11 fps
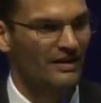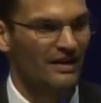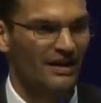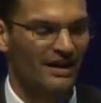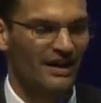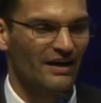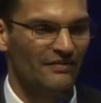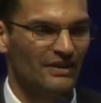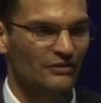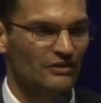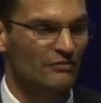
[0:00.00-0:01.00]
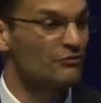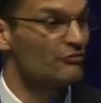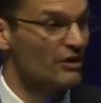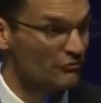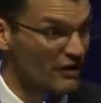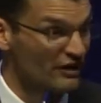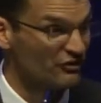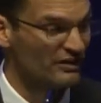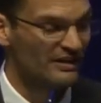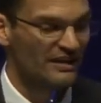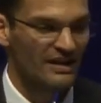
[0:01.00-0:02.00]
uh, things like the
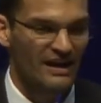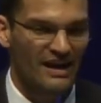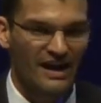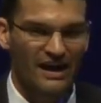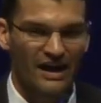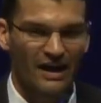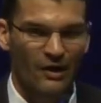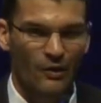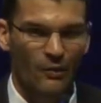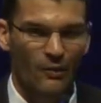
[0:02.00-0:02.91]
resurrection, uh,